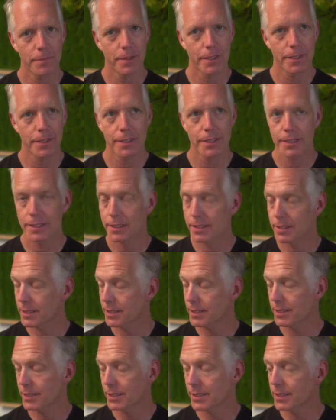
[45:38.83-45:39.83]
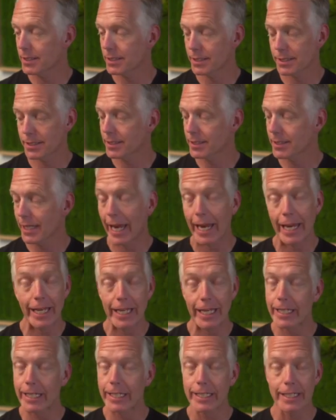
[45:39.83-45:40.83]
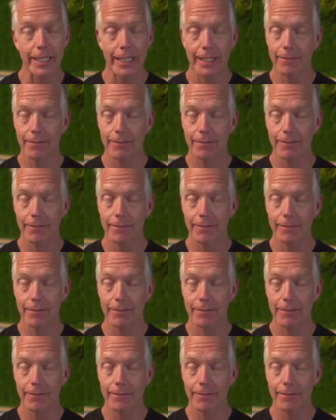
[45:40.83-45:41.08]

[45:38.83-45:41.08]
be sane,